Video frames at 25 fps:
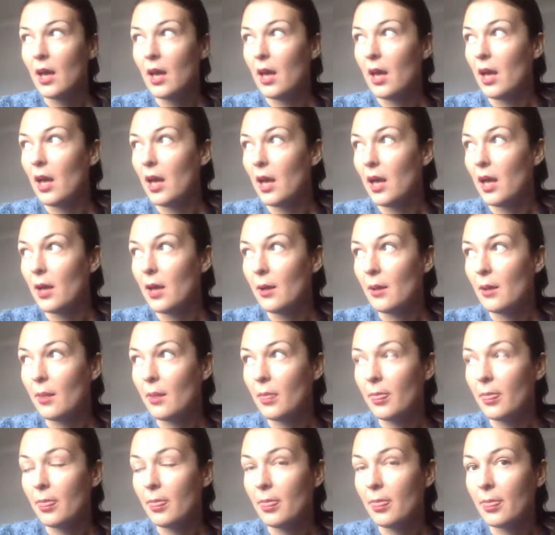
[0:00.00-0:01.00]

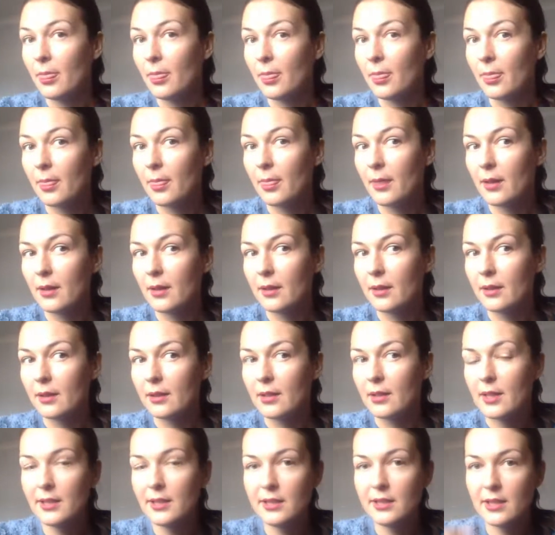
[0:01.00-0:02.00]
Um,
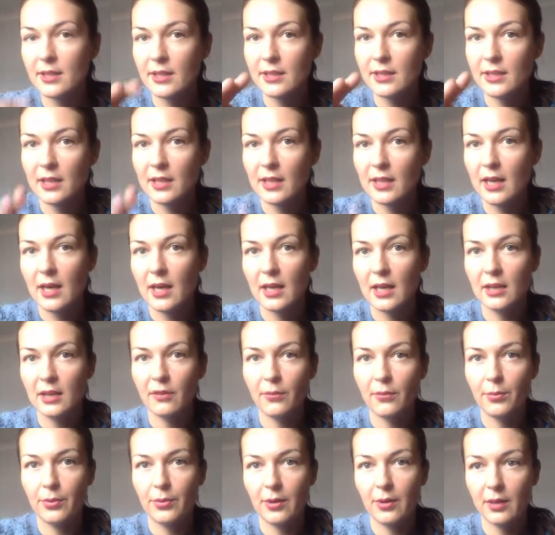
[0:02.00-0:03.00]
this is the kind
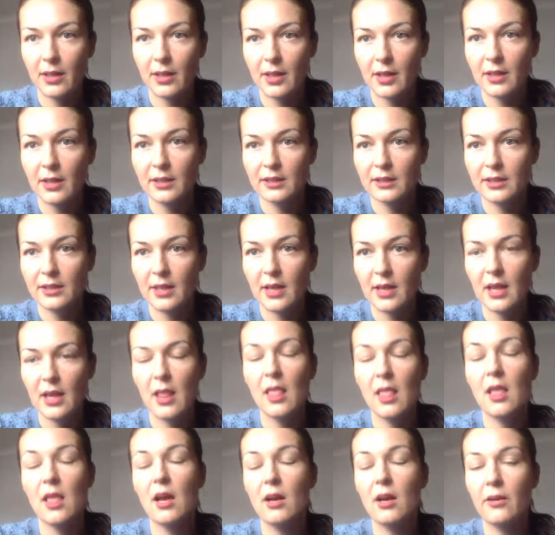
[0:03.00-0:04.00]
of products I
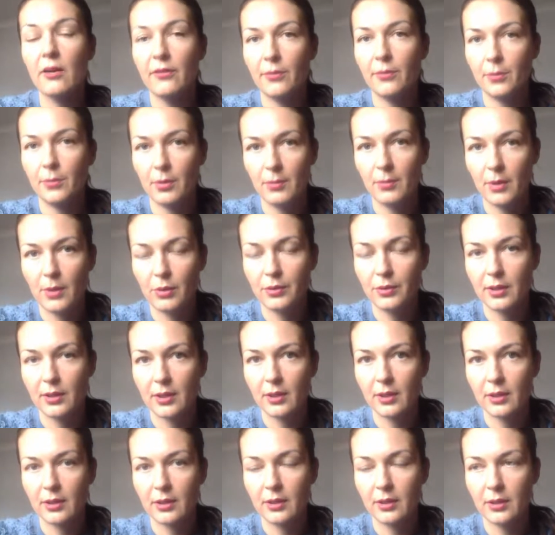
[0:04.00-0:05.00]
love
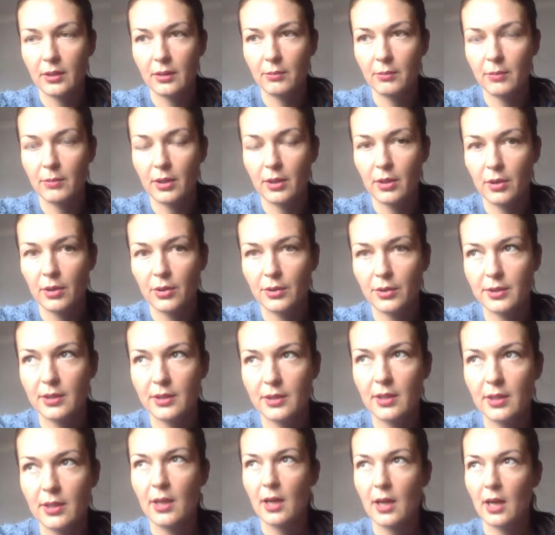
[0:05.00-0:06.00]
promoting because
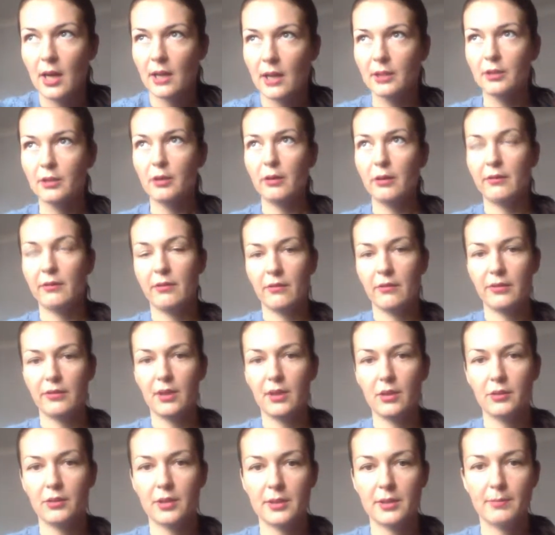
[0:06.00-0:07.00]
I don't know if you've
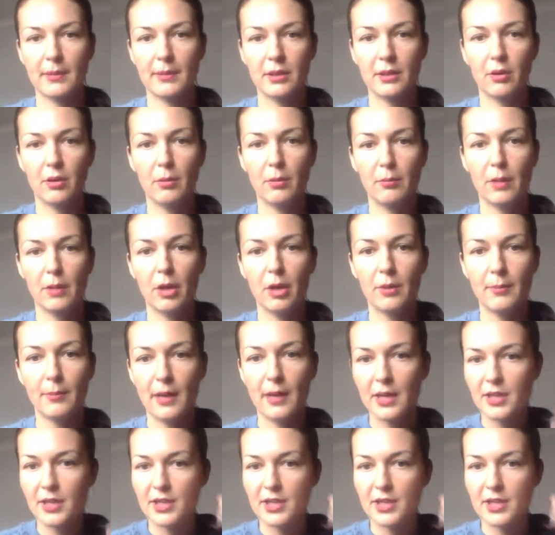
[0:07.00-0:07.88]
noticed, but on, on my